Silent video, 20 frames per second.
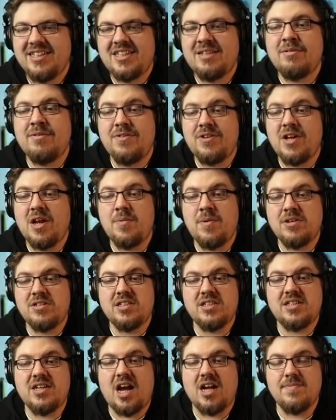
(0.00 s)
Some of you don't
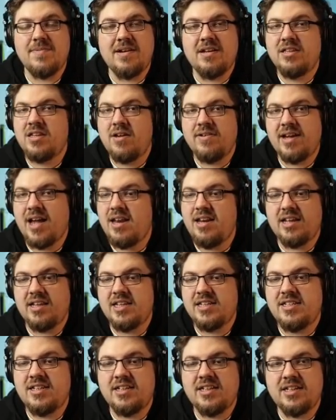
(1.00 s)
watch the Sidemen and don't get any
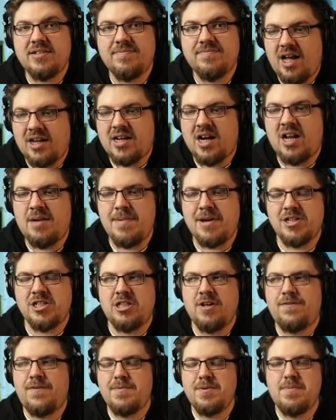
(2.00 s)
of this, do you? I can't
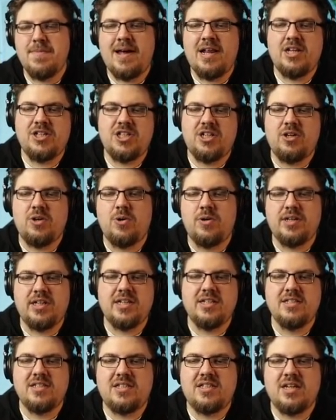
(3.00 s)
imagine the Football Manager
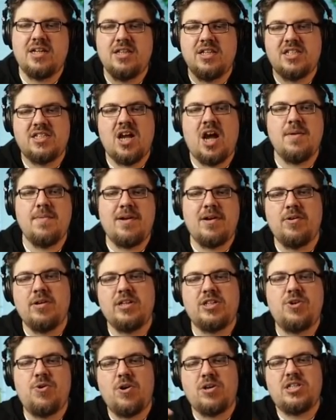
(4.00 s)
audience and the Sidemen
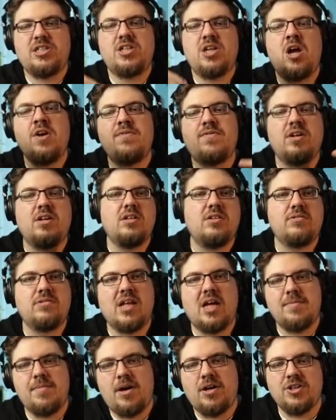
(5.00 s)
audience crosses over
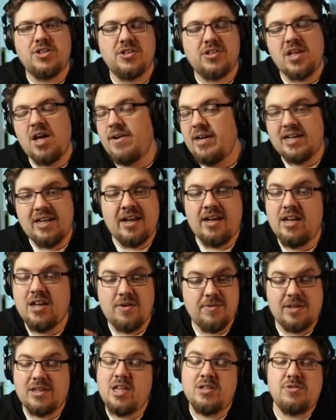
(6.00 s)
all that much. Although it clearly
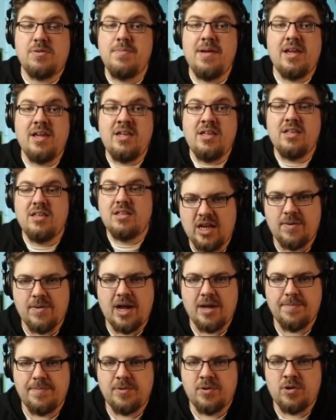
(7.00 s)
it does with me.
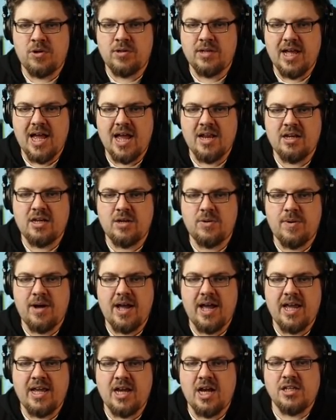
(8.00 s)
Anyway, ball headed
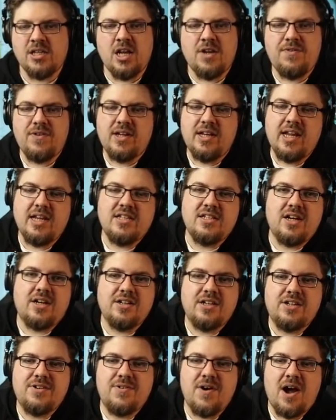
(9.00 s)
away. I don't know if you can hear
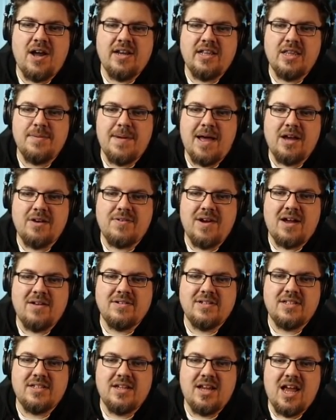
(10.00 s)
Doug crying in the
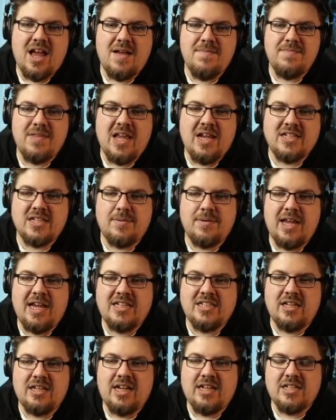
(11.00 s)
background. He's
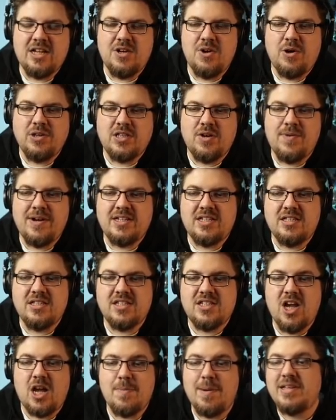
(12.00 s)
annoyed the
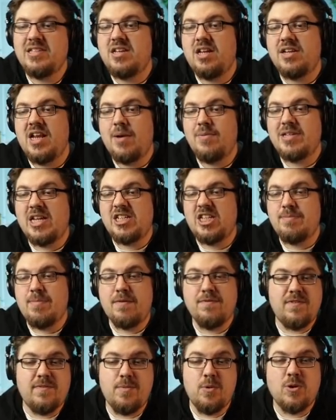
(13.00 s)
recent Sidemen Sunday was actually
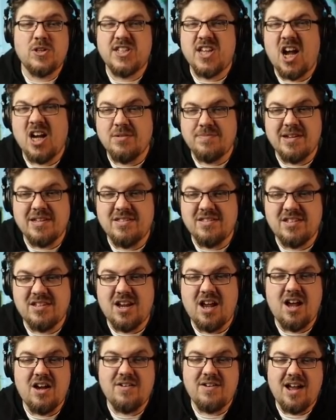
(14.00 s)
meant for more Sidemen.
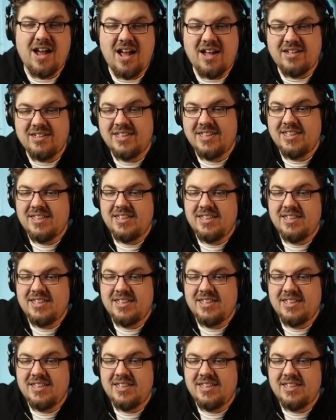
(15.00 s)
So